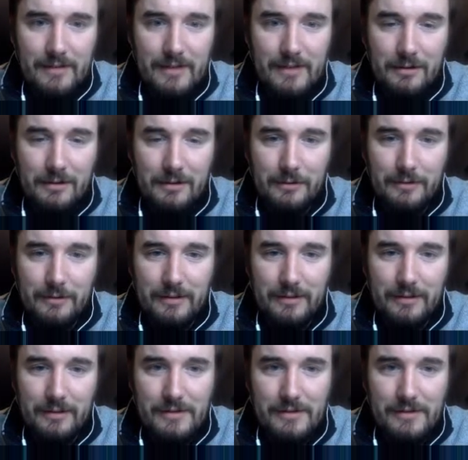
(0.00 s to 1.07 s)
It's kind of cool to
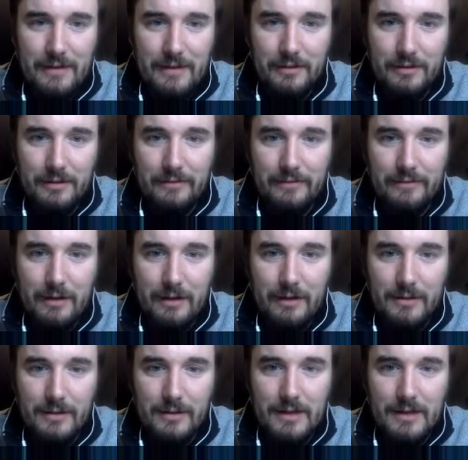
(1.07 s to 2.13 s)
see this desolate
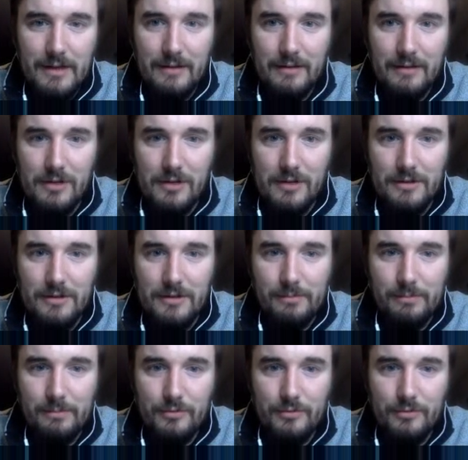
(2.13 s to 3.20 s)
environment and this shark
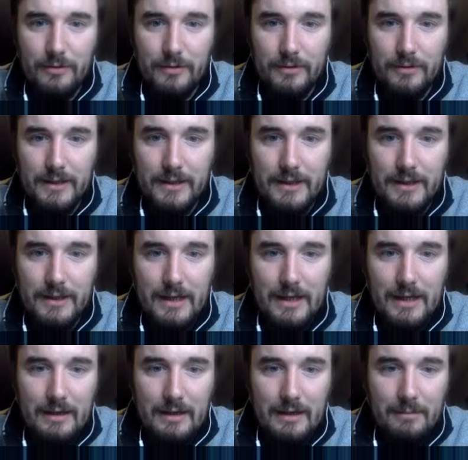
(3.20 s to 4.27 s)
just patrolling
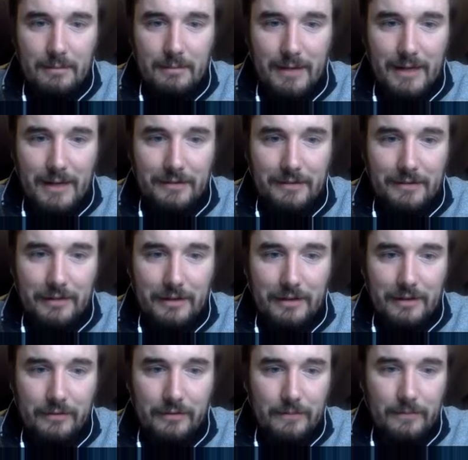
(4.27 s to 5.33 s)
by
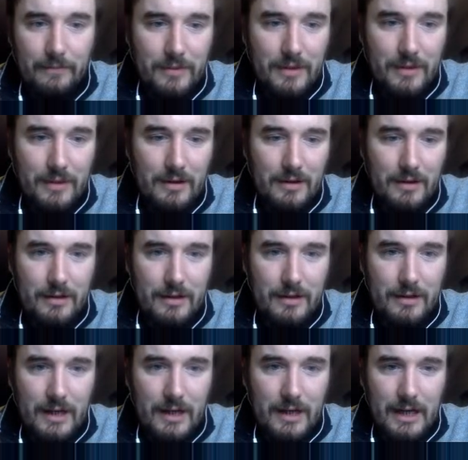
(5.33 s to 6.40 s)
itself.
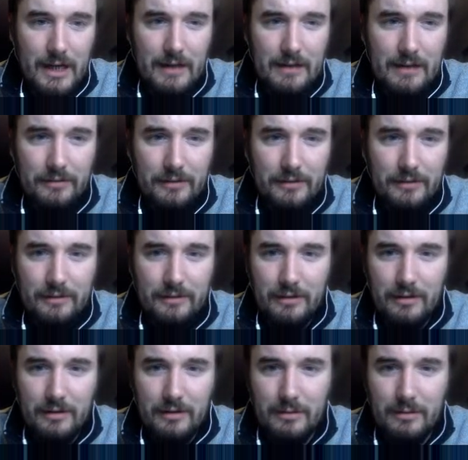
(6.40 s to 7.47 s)
You can kind of see
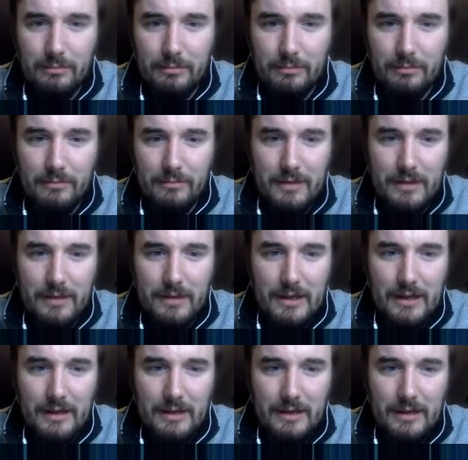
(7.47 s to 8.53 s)
some,
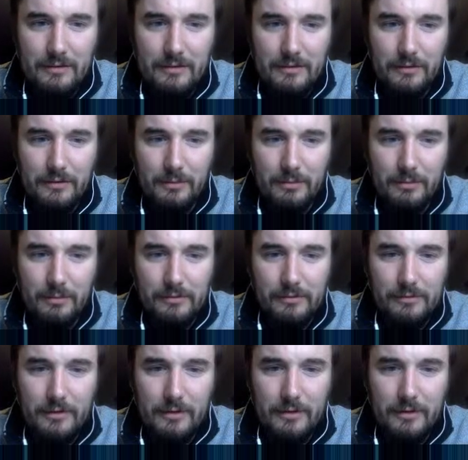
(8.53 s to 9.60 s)
I don't know if those are
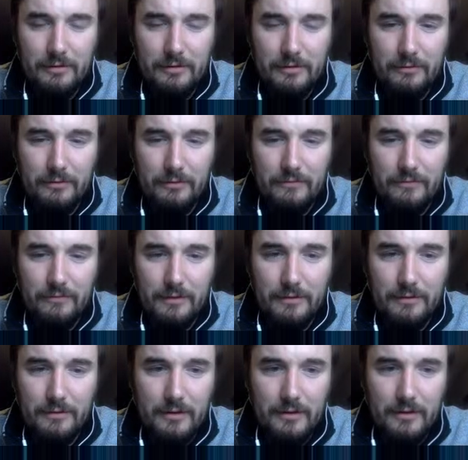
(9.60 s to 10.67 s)
brittle stars or
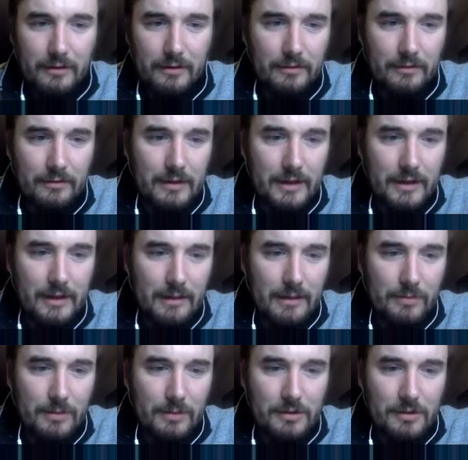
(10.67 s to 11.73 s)
feather stars.
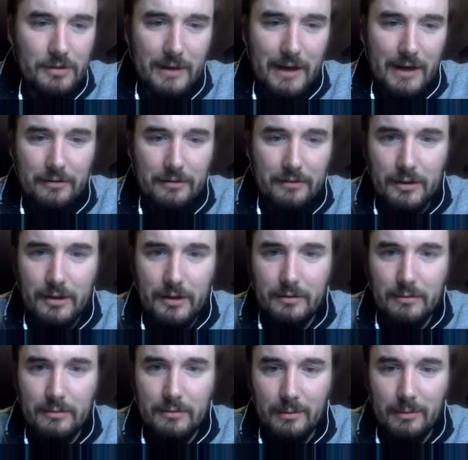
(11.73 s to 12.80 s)
We just passed
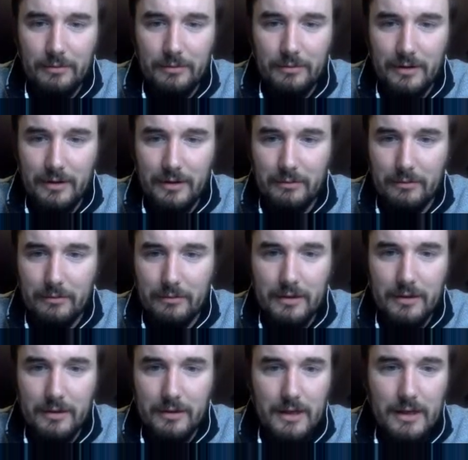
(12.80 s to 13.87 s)
one, maybe we'll see another
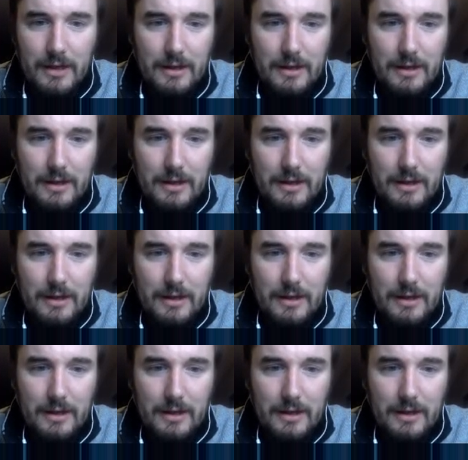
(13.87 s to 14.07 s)
one.